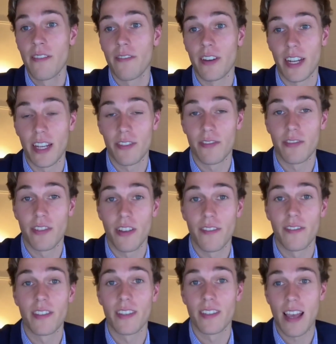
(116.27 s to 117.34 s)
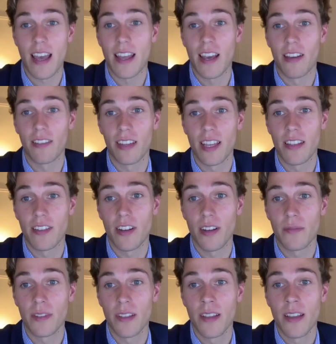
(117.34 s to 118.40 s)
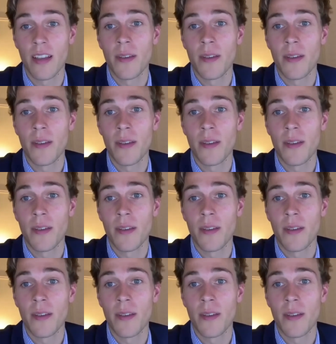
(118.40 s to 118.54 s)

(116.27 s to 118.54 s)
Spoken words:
financial services and healthcare jobs.